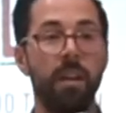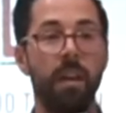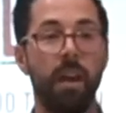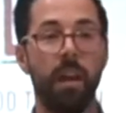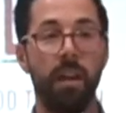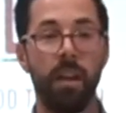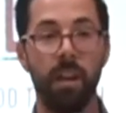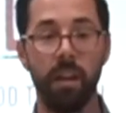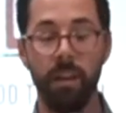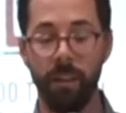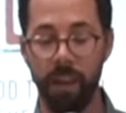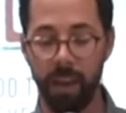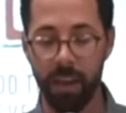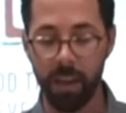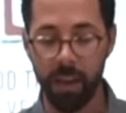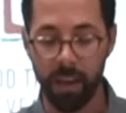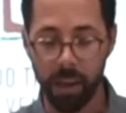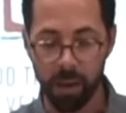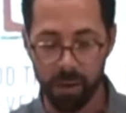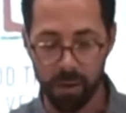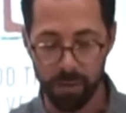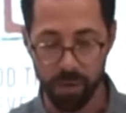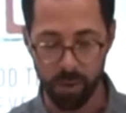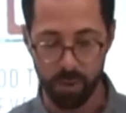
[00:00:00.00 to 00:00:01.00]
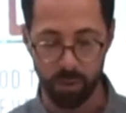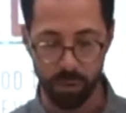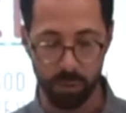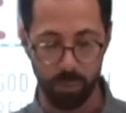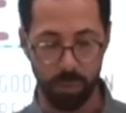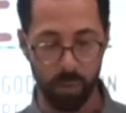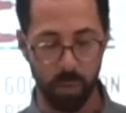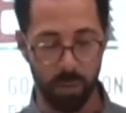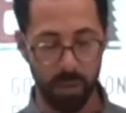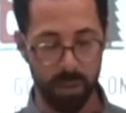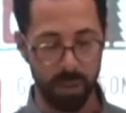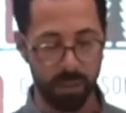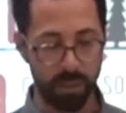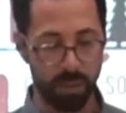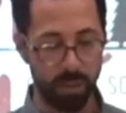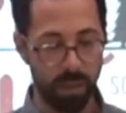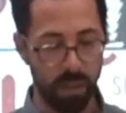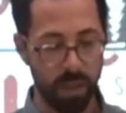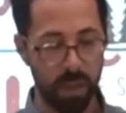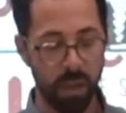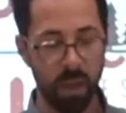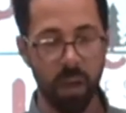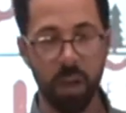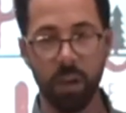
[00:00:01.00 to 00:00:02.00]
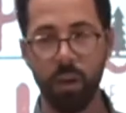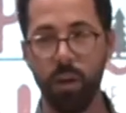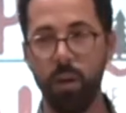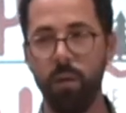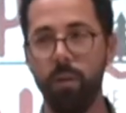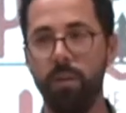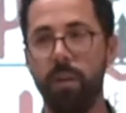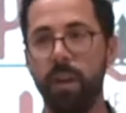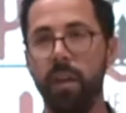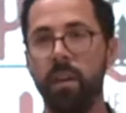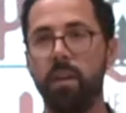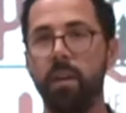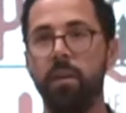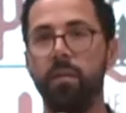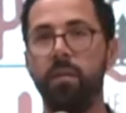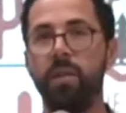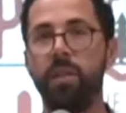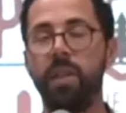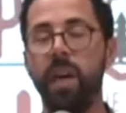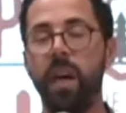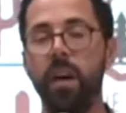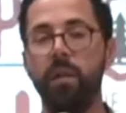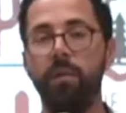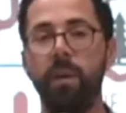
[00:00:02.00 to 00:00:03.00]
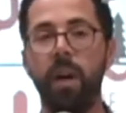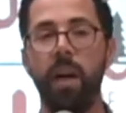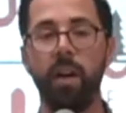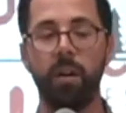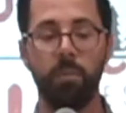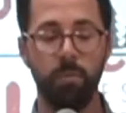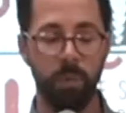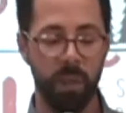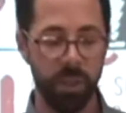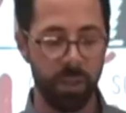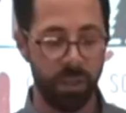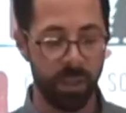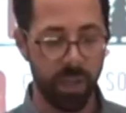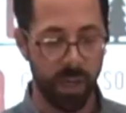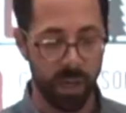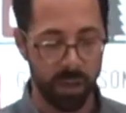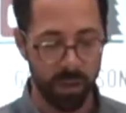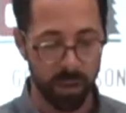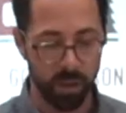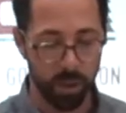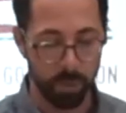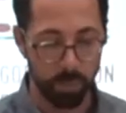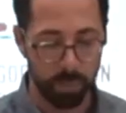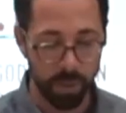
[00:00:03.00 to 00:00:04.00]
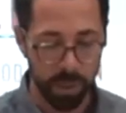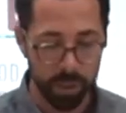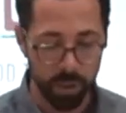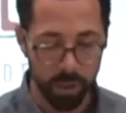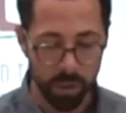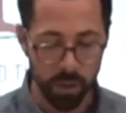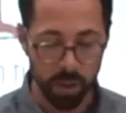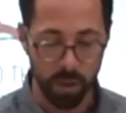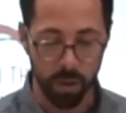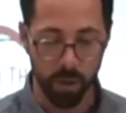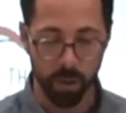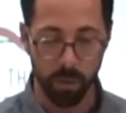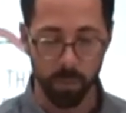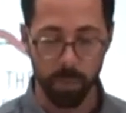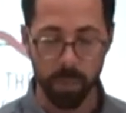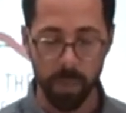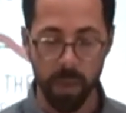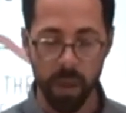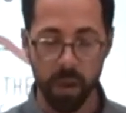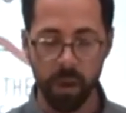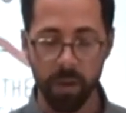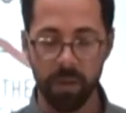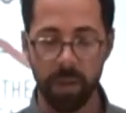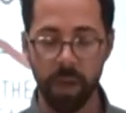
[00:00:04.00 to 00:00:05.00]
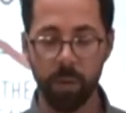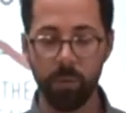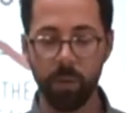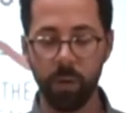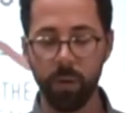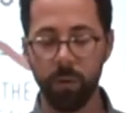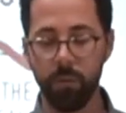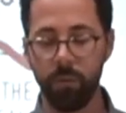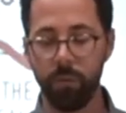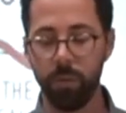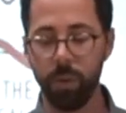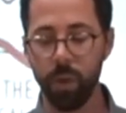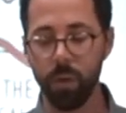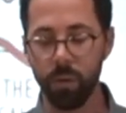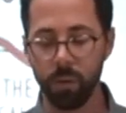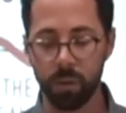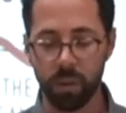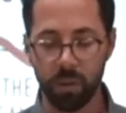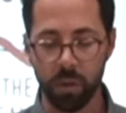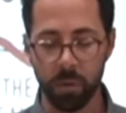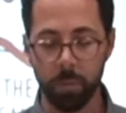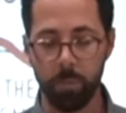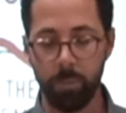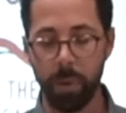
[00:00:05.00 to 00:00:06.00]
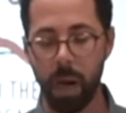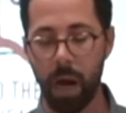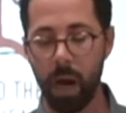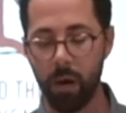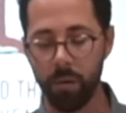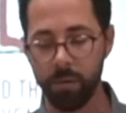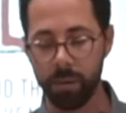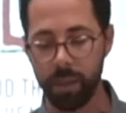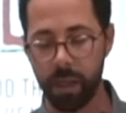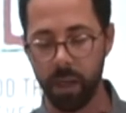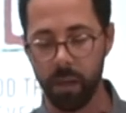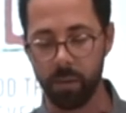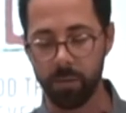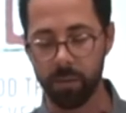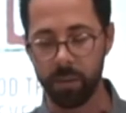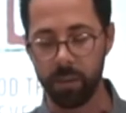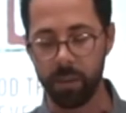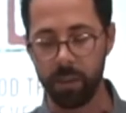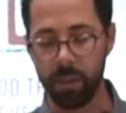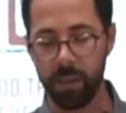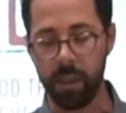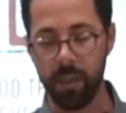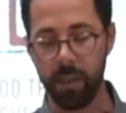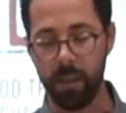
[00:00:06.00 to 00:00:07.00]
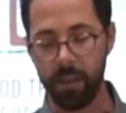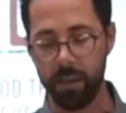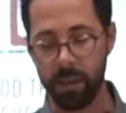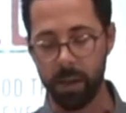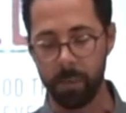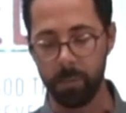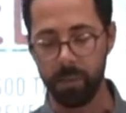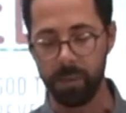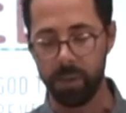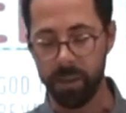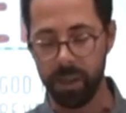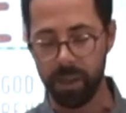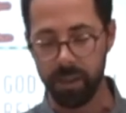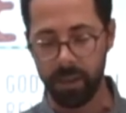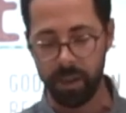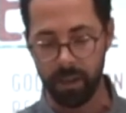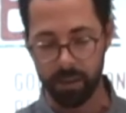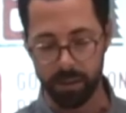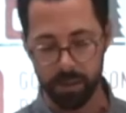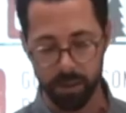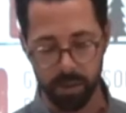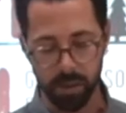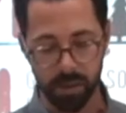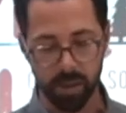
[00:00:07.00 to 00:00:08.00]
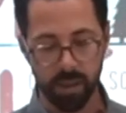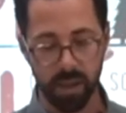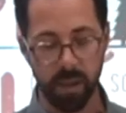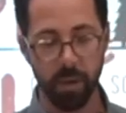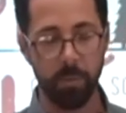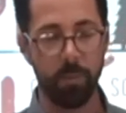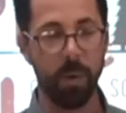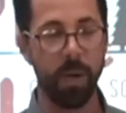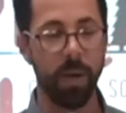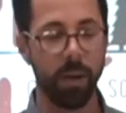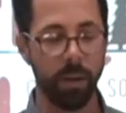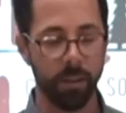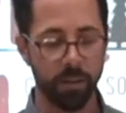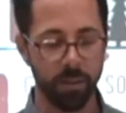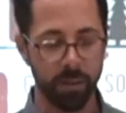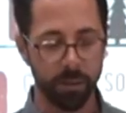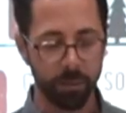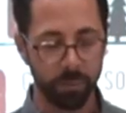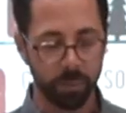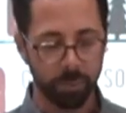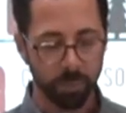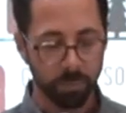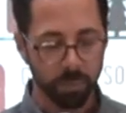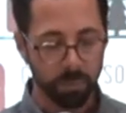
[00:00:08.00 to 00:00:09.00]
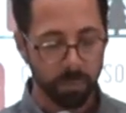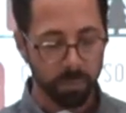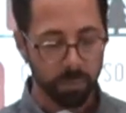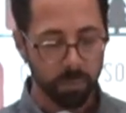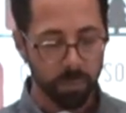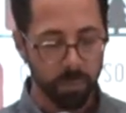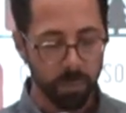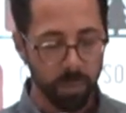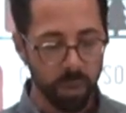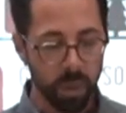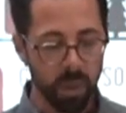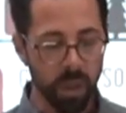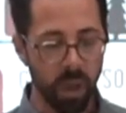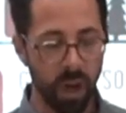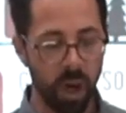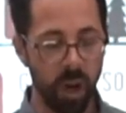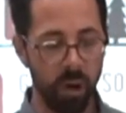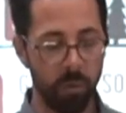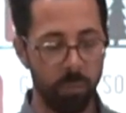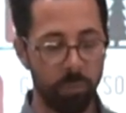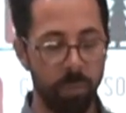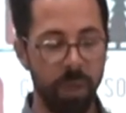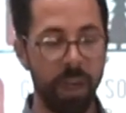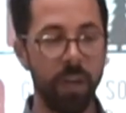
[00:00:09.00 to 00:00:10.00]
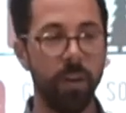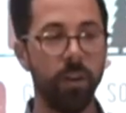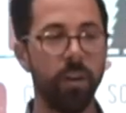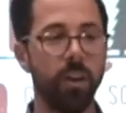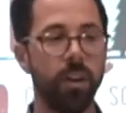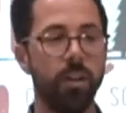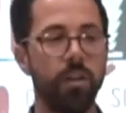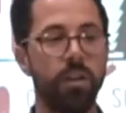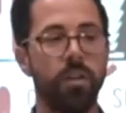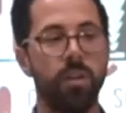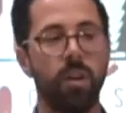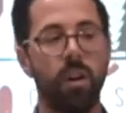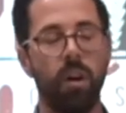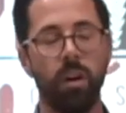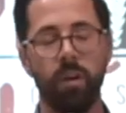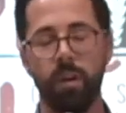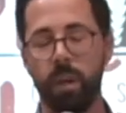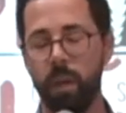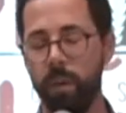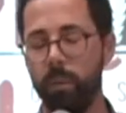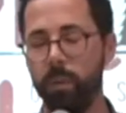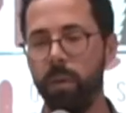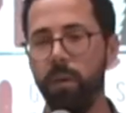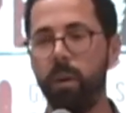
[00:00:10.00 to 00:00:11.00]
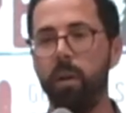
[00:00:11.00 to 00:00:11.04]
and they hit those boys. You think of Shadrach, Meshach, and Abednego. They refused to bow down to King Nebuchadnezzar's command. Peter and John, they were